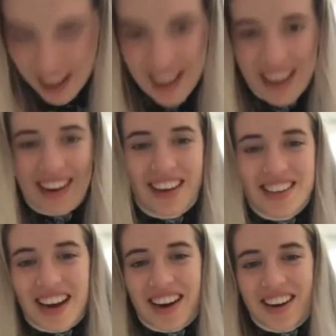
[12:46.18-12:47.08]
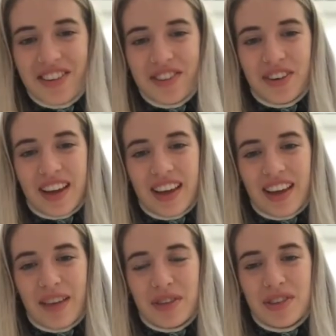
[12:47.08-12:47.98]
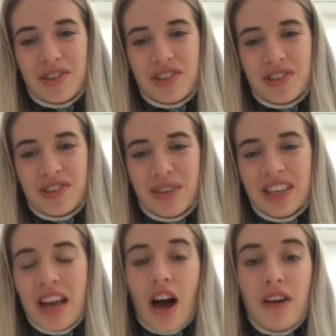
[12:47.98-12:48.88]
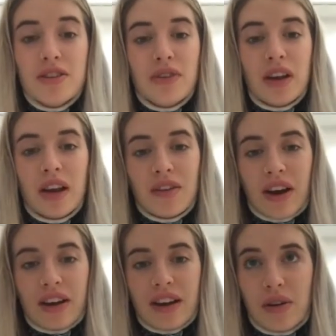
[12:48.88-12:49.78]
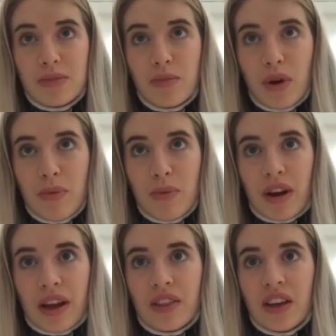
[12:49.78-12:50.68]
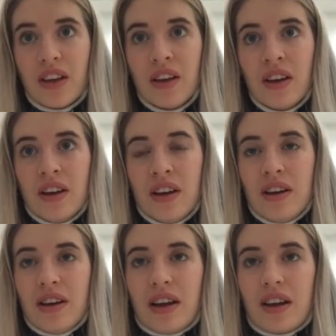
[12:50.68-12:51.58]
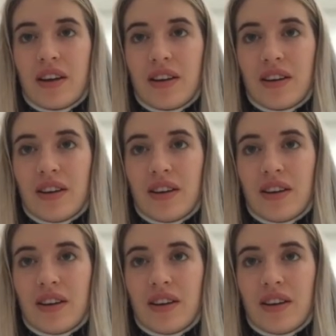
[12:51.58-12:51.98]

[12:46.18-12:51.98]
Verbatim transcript: yeah like is art used for like um, entertainment i do think a lot of art now is more about like the like